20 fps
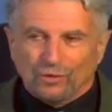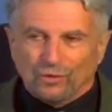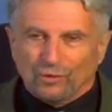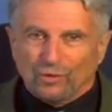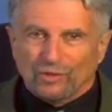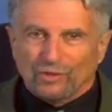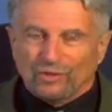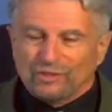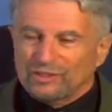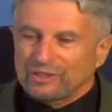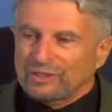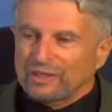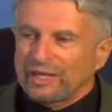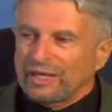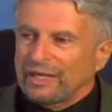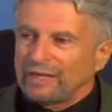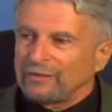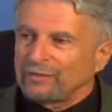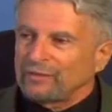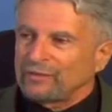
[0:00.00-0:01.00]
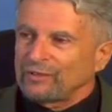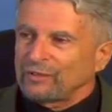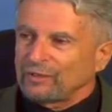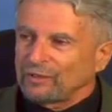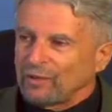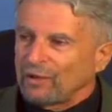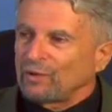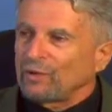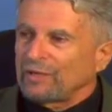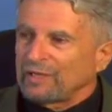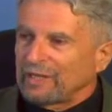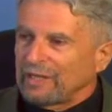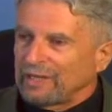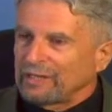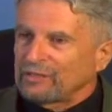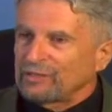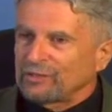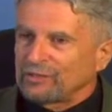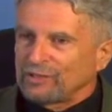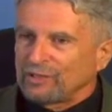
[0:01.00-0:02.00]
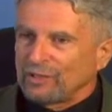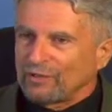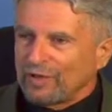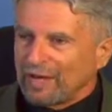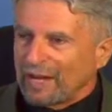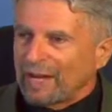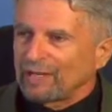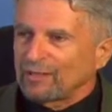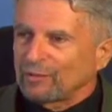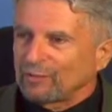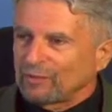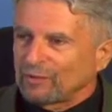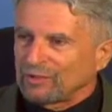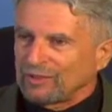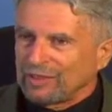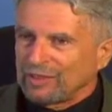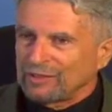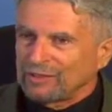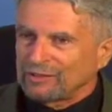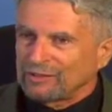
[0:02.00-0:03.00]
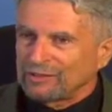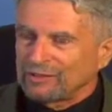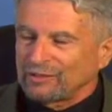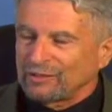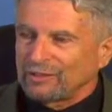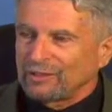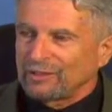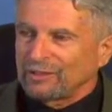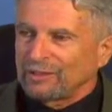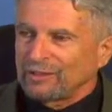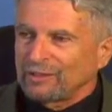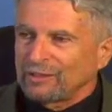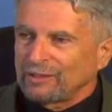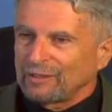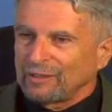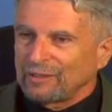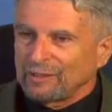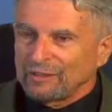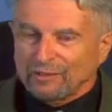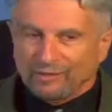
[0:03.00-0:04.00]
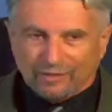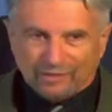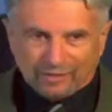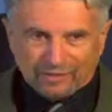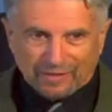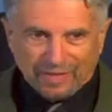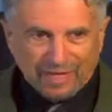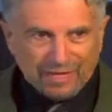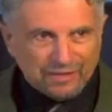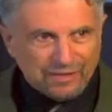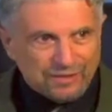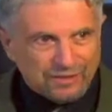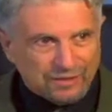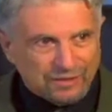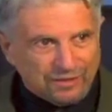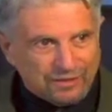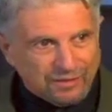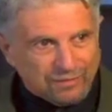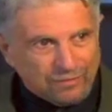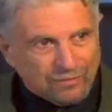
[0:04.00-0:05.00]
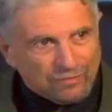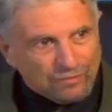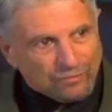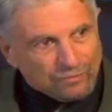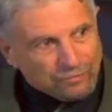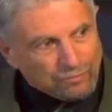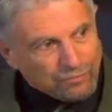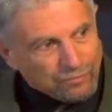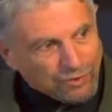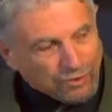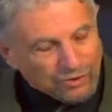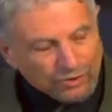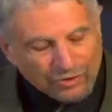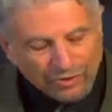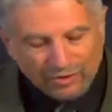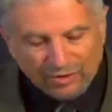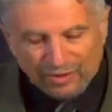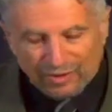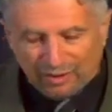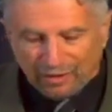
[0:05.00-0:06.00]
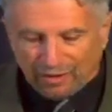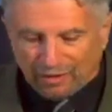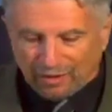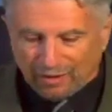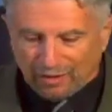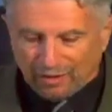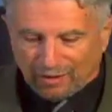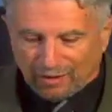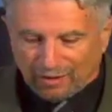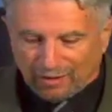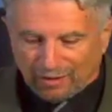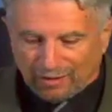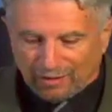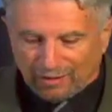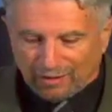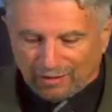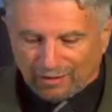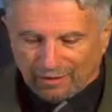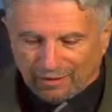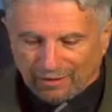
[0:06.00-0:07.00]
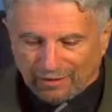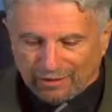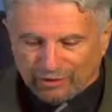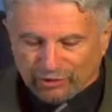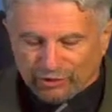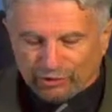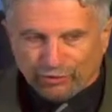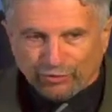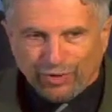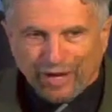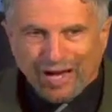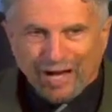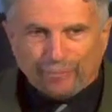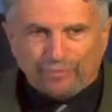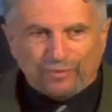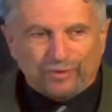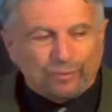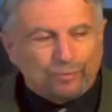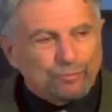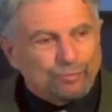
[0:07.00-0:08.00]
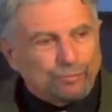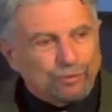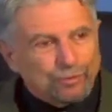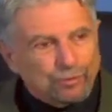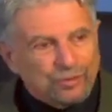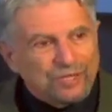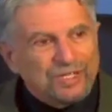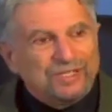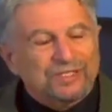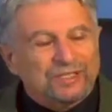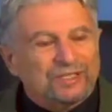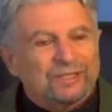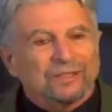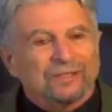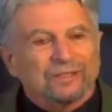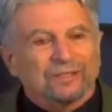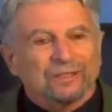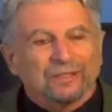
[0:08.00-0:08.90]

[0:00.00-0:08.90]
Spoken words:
When you're a slave to your lower nature, to your animal nature, that is the most entrapped prison.